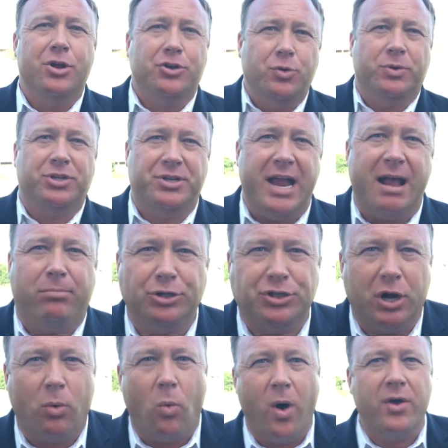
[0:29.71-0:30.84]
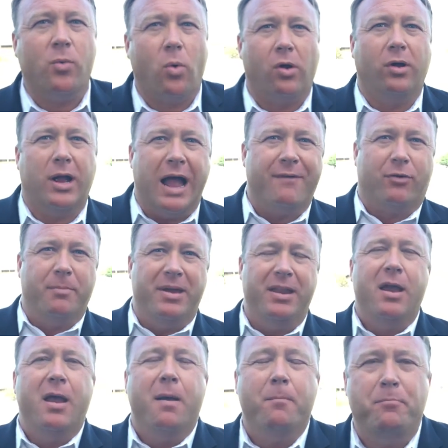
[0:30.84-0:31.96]
to establish a one world government
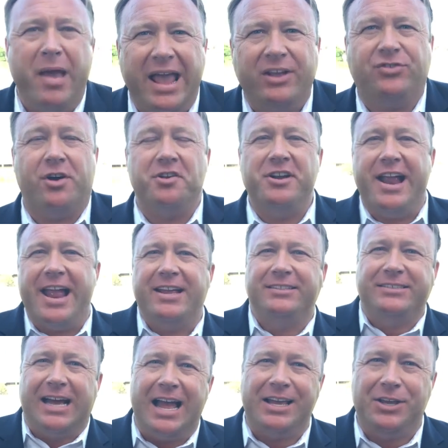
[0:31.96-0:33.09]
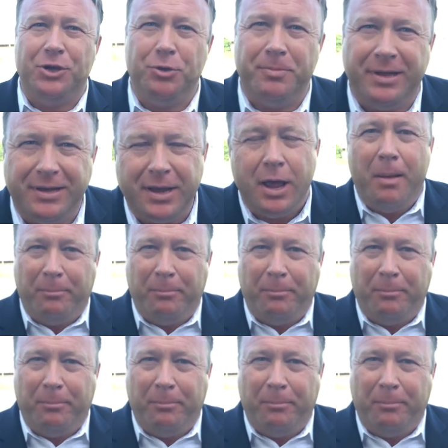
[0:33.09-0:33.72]
based on an anti-human,